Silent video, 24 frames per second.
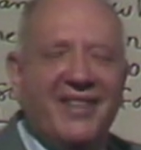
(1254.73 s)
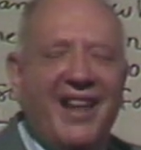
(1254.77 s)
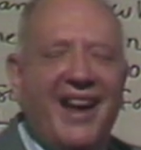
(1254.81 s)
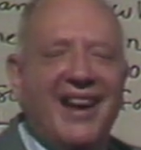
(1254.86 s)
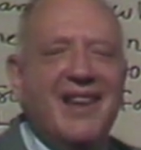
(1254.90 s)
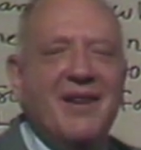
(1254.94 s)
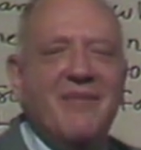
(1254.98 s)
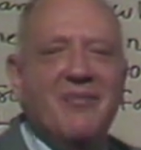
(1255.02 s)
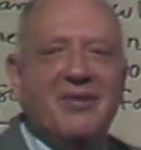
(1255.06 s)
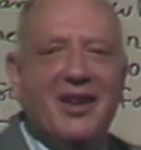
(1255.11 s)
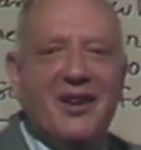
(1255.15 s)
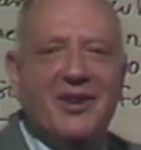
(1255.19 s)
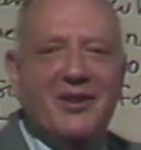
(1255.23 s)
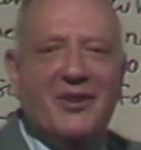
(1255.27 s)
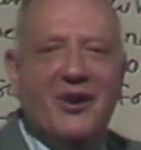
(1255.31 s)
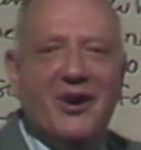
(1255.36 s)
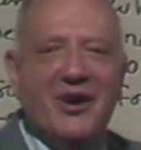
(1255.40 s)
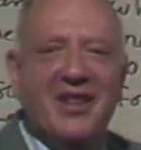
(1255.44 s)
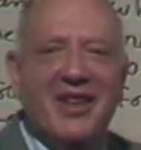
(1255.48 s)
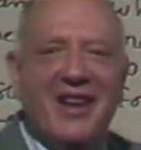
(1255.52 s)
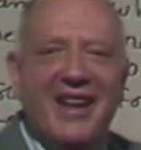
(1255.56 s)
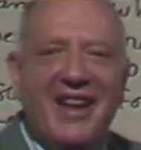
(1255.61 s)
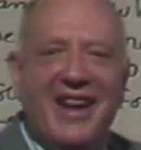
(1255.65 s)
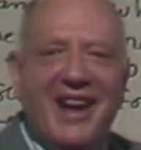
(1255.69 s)
I keep saying
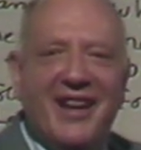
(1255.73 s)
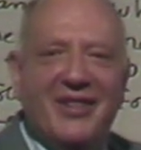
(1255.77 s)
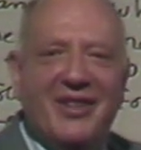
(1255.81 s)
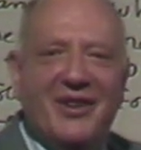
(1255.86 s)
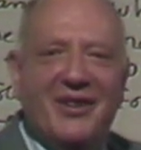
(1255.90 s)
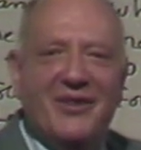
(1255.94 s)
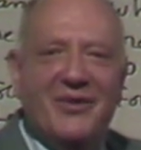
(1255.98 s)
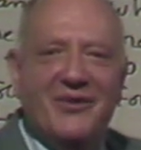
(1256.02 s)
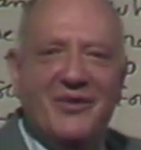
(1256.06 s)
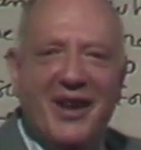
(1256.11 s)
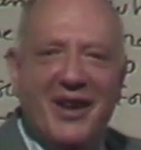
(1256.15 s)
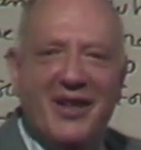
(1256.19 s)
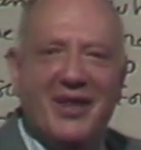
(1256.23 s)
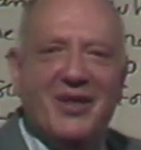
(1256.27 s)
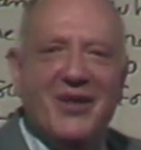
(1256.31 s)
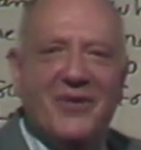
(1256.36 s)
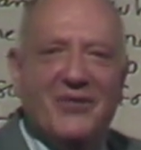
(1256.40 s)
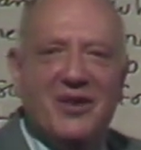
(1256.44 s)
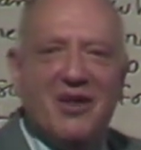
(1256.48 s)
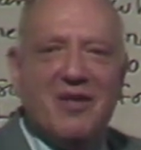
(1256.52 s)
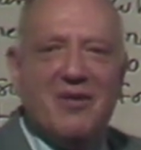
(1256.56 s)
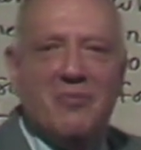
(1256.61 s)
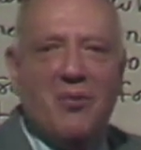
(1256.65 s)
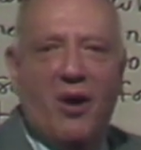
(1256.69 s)
course, in the rest
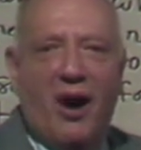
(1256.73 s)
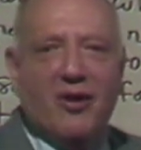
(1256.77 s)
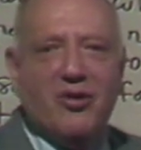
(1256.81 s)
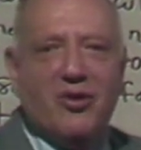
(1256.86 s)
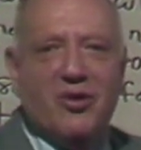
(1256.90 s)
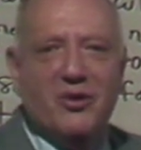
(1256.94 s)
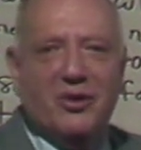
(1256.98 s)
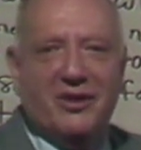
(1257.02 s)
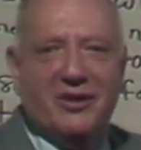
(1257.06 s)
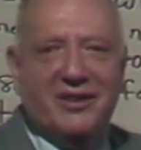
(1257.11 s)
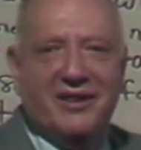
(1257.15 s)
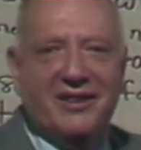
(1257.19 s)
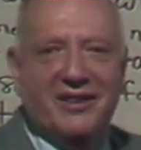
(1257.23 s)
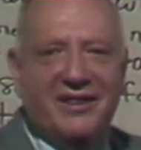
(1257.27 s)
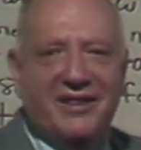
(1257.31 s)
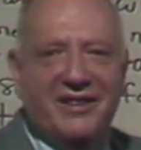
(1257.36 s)
of this module,